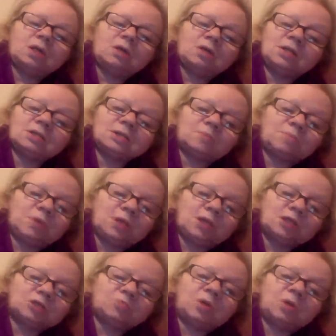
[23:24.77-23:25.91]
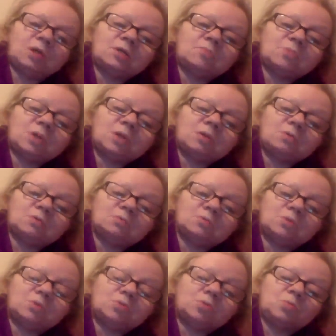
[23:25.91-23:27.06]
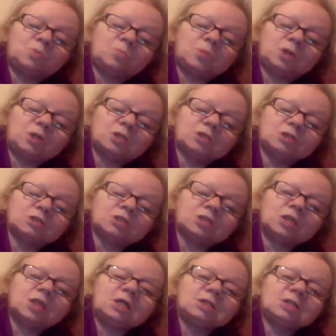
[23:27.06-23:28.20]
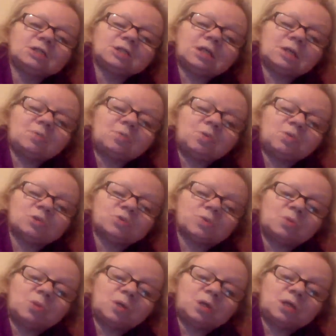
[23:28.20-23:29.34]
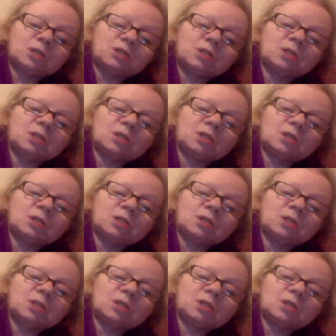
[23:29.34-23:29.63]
at least a page by email or normal post to say what is required?